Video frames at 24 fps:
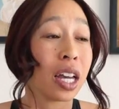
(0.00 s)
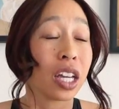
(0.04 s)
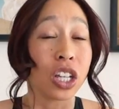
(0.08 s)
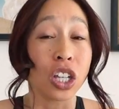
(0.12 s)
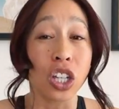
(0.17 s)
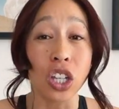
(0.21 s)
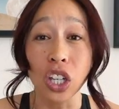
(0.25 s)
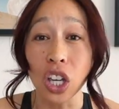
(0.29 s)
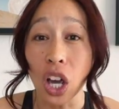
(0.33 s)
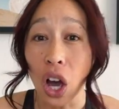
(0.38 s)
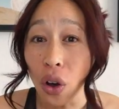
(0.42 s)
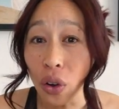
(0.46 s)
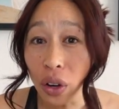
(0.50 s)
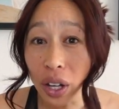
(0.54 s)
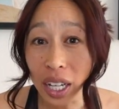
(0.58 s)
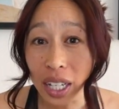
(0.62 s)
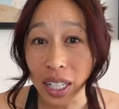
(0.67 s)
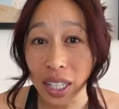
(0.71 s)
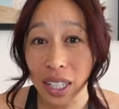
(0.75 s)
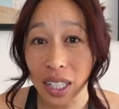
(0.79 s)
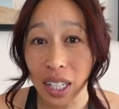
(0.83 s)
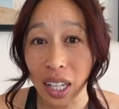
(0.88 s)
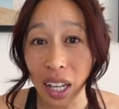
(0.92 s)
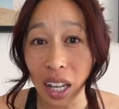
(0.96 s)
Yoga
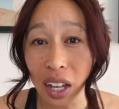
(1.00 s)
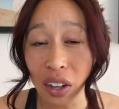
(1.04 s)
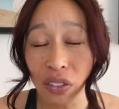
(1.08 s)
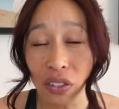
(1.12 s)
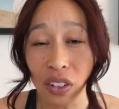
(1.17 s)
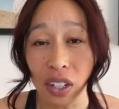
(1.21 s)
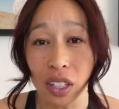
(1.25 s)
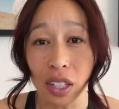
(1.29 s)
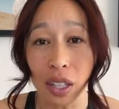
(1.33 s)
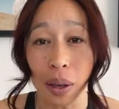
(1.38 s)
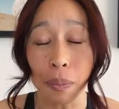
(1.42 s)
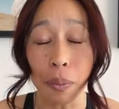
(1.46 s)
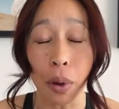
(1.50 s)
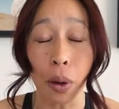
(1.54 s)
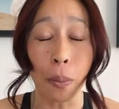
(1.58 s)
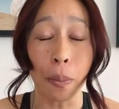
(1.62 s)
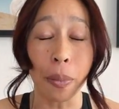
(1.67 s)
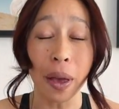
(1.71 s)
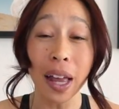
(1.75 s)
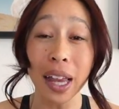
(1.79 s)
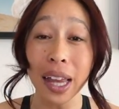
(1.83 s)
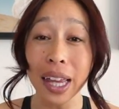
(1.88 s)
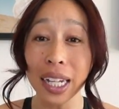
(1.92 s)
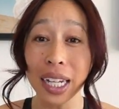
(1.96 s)
is good for some
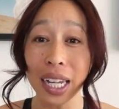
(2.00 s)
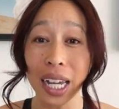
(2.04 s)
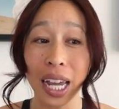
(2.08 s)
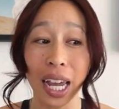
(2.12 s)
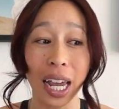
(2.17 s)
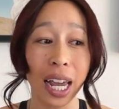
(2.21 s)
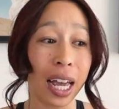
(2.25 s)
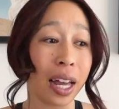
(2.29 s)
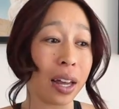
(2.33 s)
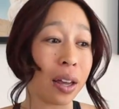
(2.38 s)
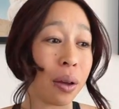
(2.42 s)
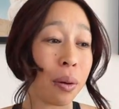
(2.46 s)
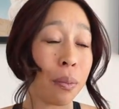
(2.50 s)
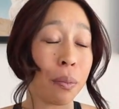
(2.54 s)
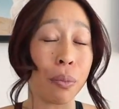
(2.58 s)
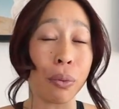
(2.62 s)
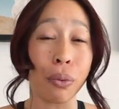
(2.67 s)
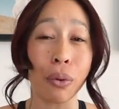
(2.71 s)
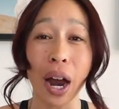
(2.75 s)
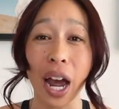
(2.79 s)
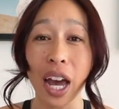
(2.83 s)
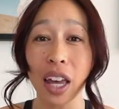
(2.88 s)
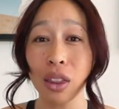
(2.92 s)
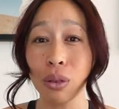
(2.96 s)
mobility,
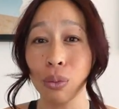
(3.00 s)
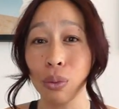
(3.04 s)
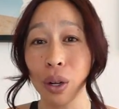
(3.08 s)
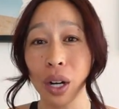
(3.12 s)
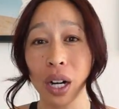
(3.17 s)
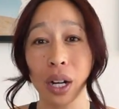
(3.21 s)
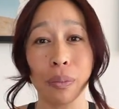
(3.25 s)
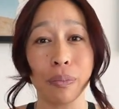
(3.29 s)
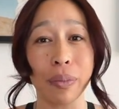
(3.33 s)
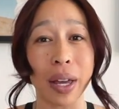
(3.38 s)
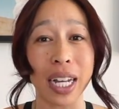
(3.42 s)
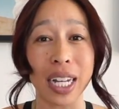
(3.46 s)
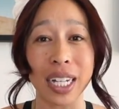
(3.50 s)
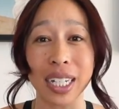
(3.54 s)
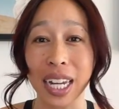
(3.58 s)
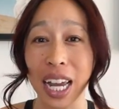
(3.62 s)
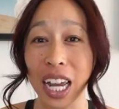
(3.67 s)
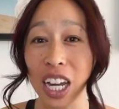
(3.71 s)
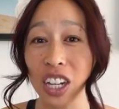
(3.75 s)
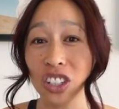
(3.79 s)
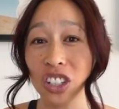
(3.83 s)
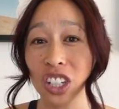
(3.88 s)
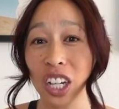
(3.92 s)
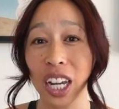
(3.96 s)
breath work,
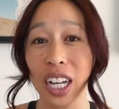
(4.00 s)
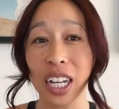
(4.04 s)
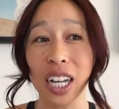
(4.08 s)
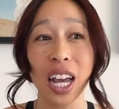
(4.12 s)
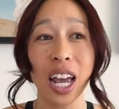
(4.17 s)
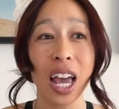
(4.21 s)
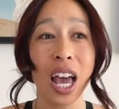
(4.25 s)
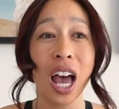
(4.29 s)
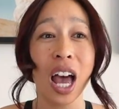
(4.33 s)
meditation.